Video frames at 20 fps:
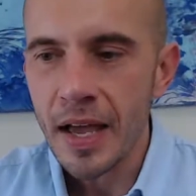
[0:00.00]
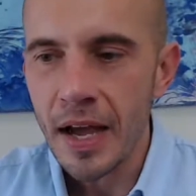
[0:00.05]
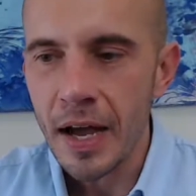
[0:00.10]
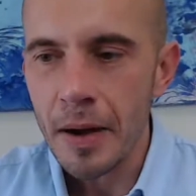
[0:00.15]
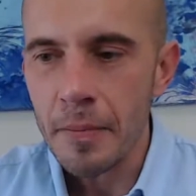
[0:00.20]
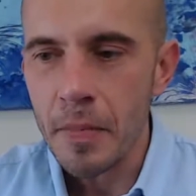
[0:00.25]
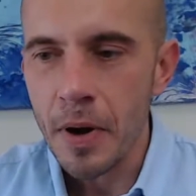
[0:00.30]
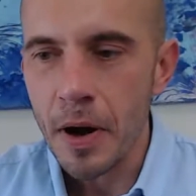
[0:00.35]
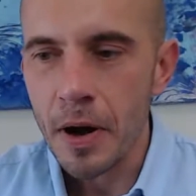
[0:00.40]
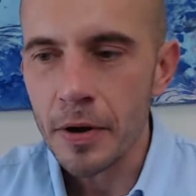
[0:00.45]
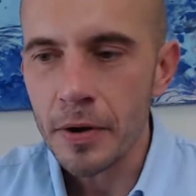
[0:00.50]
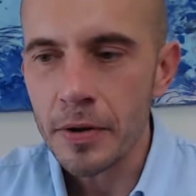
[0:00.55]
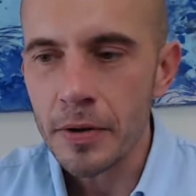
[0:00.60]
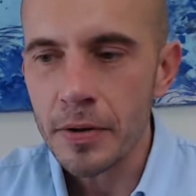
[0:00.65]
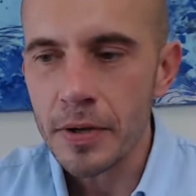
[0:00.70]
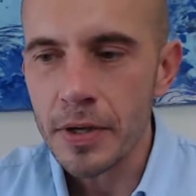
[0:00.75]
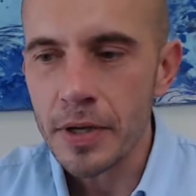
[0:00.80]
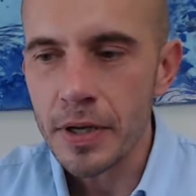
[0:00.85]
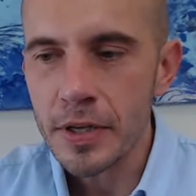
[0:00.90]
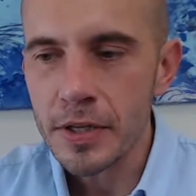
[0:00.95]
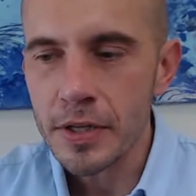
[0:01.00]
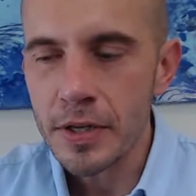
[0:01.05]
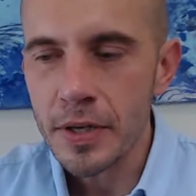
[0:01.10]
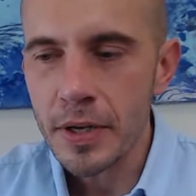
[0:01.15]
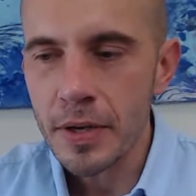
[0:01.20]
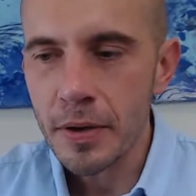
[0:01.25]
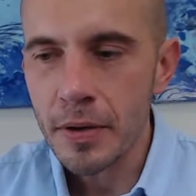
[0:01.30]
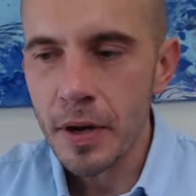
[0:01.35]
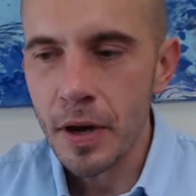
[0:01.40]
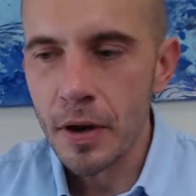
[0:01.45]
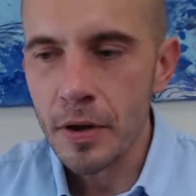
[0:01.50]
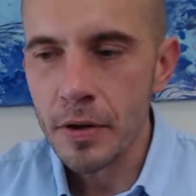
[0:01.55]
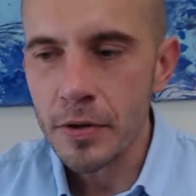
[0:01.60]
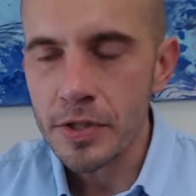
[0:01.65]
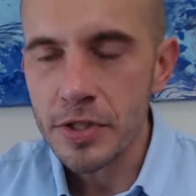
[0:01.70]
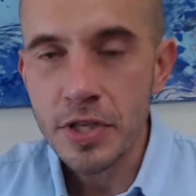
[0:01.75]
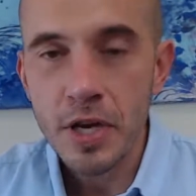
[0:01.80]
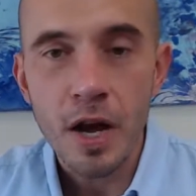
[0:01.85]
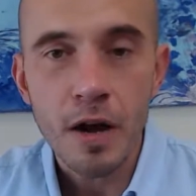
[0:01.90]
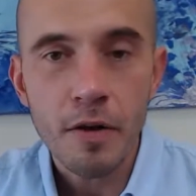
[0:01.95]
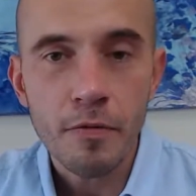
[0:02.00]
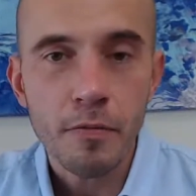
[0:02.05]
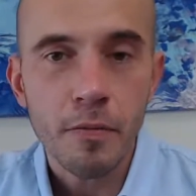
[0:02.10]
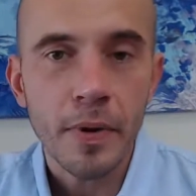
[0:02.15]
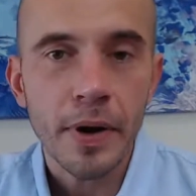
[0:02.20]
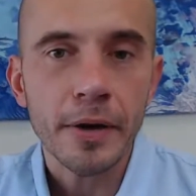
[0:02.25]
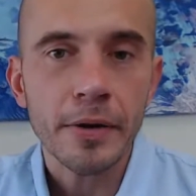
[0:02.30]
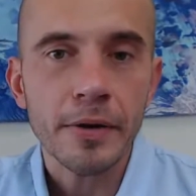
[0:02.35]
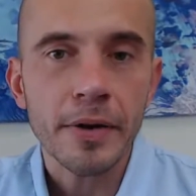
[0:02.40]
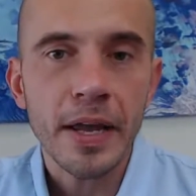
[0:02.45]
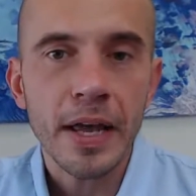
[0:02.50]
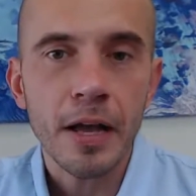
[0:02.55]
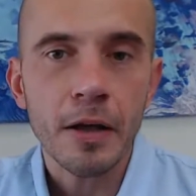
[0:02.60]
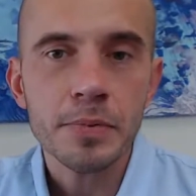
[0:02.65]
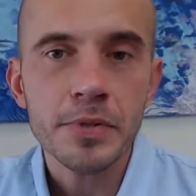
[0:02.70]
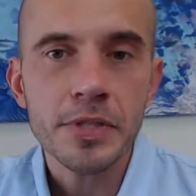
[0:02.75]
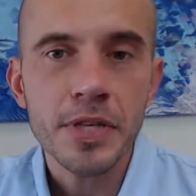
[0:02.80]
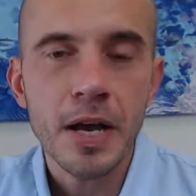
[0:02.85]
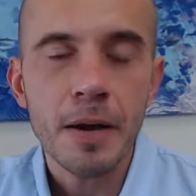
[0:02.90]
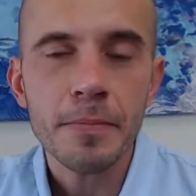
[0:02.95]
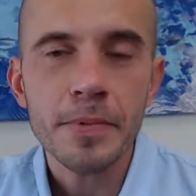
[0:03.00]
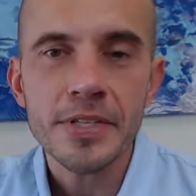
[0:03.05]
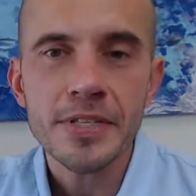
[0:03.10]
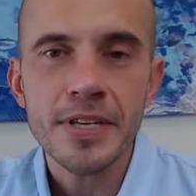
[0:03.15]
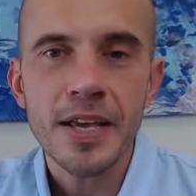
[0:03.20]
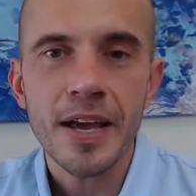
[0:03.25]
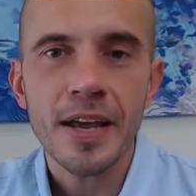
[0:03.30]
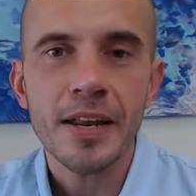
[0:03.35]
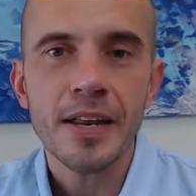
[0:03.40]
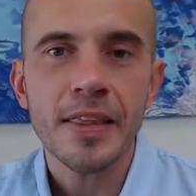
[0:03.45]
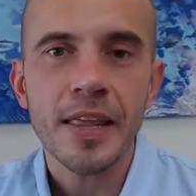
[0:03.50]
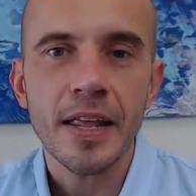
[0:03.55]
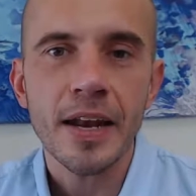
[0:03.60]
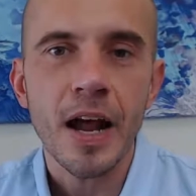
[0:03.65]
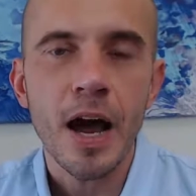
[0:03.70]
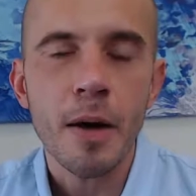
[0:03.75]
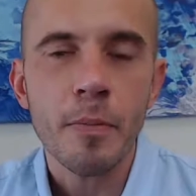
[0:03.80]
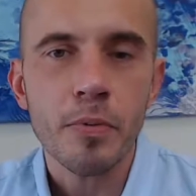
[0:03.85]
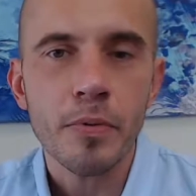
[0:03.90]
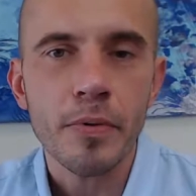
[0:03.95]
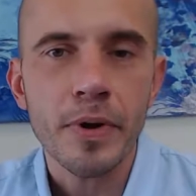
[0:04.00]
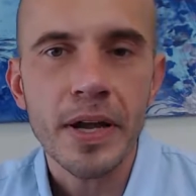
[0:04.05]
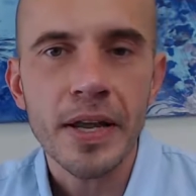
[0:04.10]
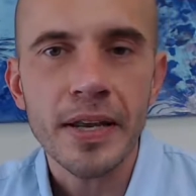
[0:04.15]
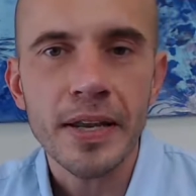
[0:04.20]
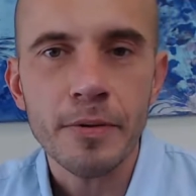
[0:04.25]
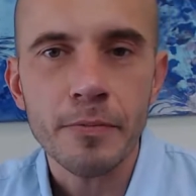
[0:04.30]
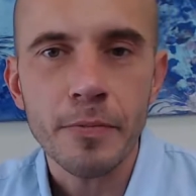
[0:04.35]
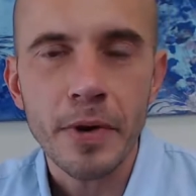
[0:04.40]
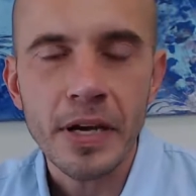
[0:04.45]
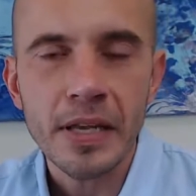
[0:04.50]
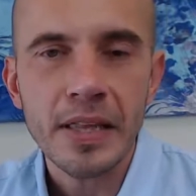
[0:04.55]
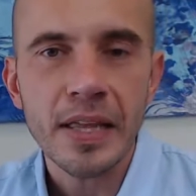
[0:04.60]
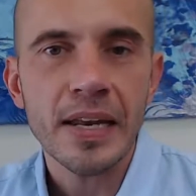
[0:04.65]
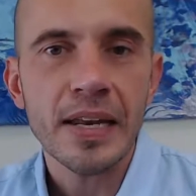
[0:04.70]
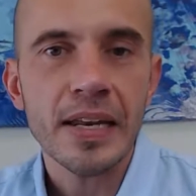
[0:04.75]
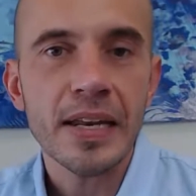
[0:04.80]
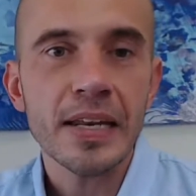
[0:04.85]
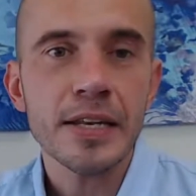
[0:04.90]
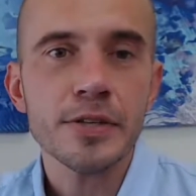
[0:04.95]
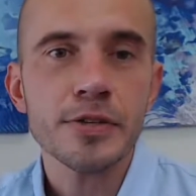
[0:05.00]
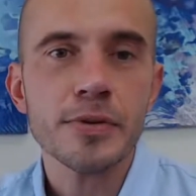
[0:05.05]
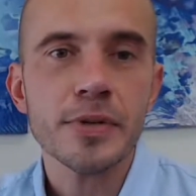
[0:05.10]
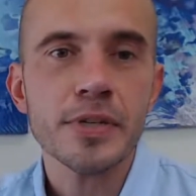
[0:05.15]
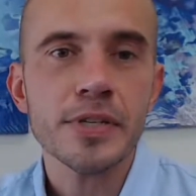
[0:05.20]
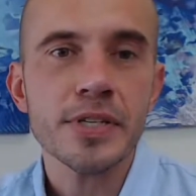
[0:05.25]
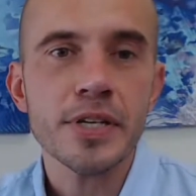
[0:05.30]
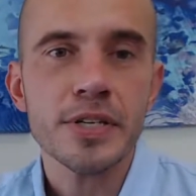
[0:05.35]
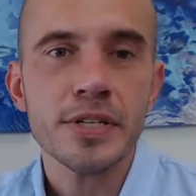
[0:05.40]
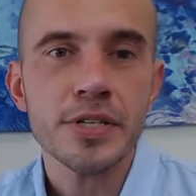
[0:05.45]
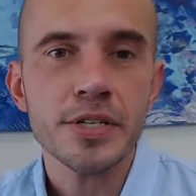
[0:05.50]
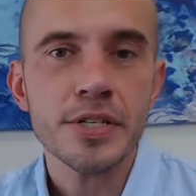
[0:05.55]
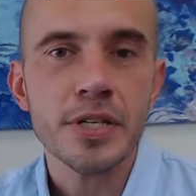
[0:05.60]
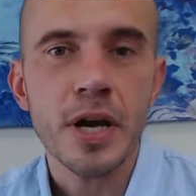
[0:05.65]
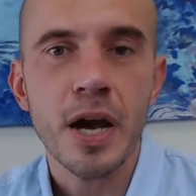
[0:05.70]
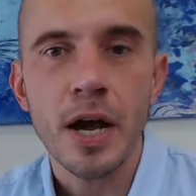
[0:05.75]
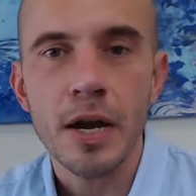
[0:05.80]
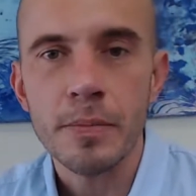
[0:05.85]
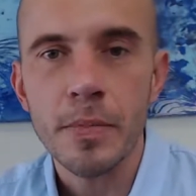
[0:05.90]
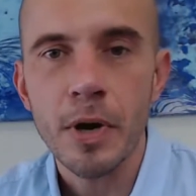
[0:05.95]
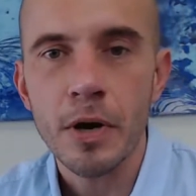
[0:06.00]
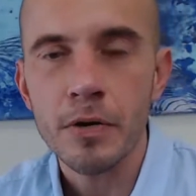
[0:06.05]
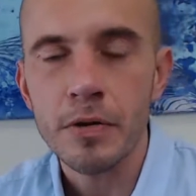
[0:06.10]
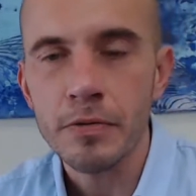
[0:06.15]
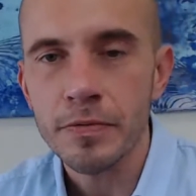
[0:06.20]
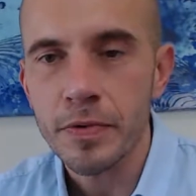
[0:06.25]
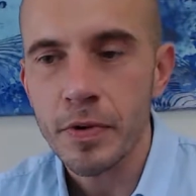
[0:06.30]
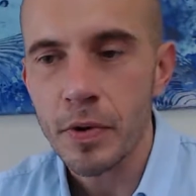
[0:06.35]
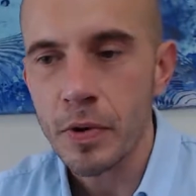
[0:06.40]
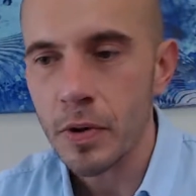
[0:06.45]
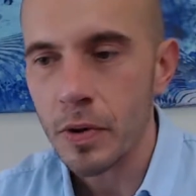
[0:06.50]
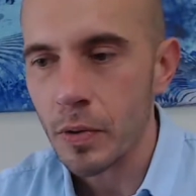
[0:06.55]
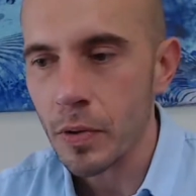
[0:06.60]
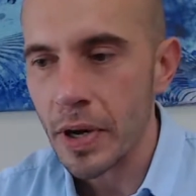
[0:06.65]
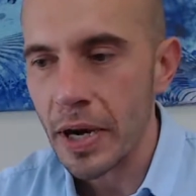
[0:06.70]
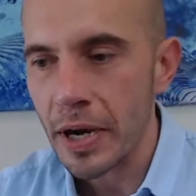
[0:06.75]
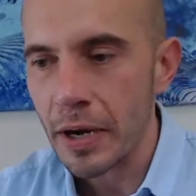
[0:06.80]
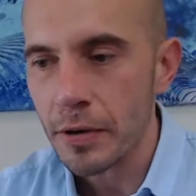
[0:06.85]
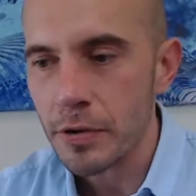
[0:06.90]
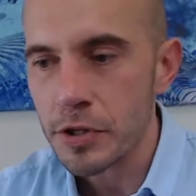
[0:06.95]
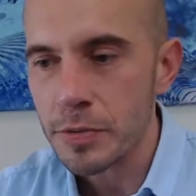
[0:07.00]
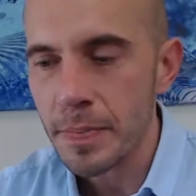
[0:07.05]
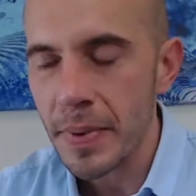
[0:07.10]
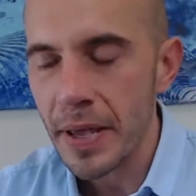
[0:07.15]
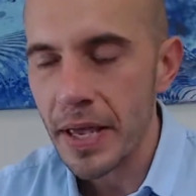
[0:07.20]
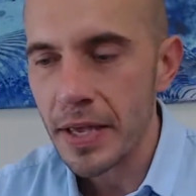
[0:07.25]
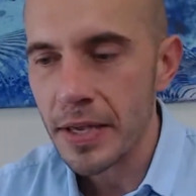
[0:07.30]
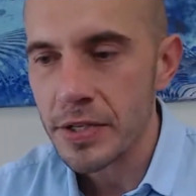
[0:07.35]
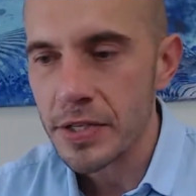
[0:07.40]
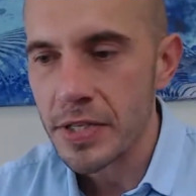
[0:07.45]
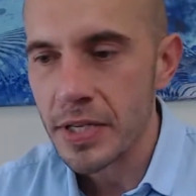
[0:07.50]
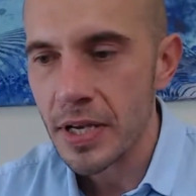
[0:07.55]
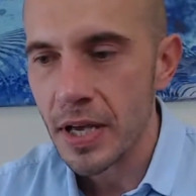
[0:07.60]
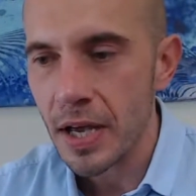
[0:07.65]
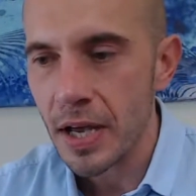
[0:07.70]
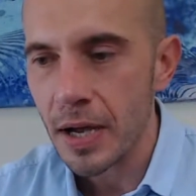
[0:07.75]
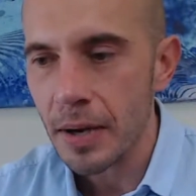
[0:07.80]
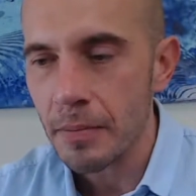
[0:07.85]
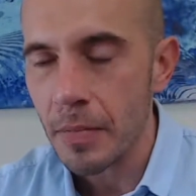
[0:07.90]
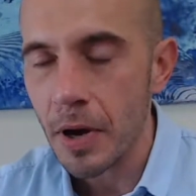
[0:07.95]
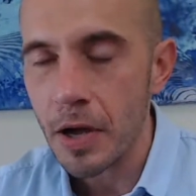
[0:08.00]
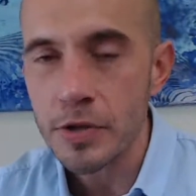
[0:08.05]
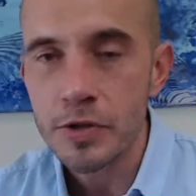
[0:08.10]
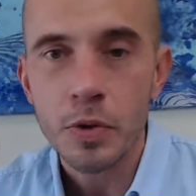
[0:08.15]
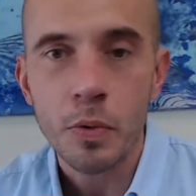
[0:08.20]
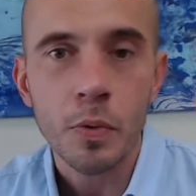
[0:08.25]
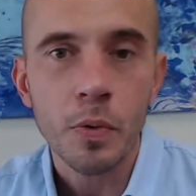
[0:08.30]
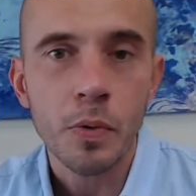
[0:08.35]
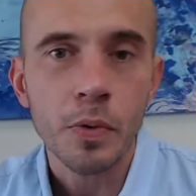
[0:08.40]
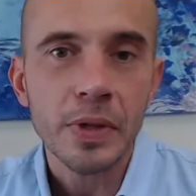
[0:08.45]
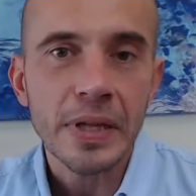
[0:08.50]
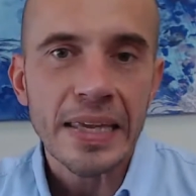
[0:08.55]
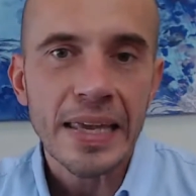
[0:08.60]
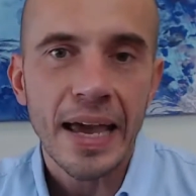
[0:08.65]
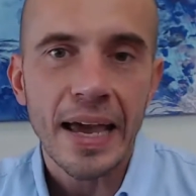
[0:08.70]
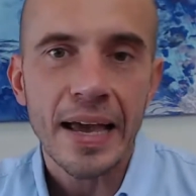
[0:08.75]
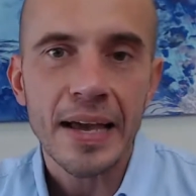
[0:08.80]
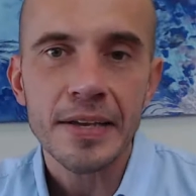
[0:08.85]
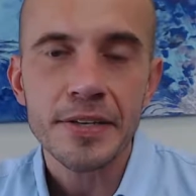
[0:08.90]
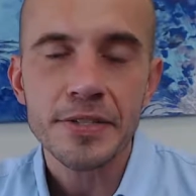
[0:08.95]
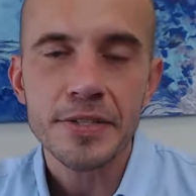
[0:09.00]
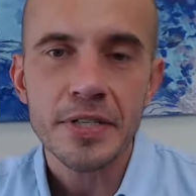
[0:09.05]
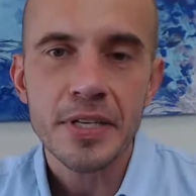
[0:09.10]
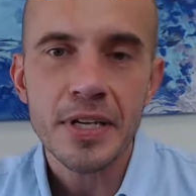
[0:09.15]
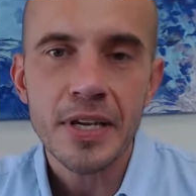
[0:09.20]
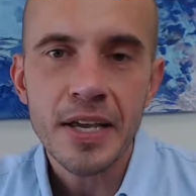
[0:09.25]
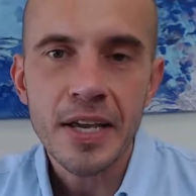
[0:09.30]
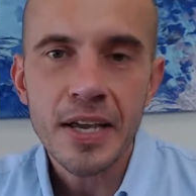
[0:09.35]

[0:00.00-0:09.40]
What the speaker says: Our software helps companies that operate in regulated industries such as automotive or aerospace, also oil and gas,